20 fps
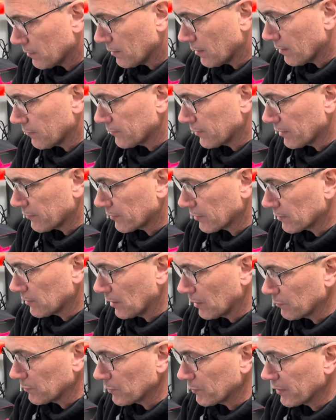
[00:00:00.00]
I've never
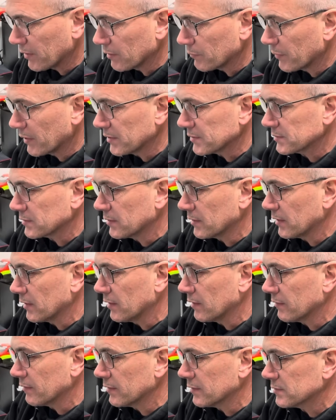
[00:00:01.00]
claimed to be the best at any
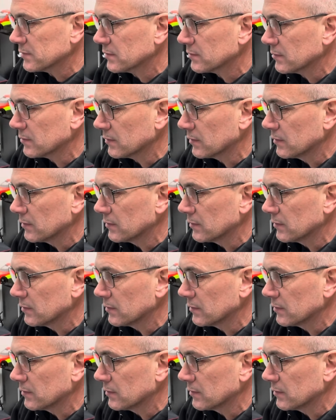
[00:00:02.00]
of this.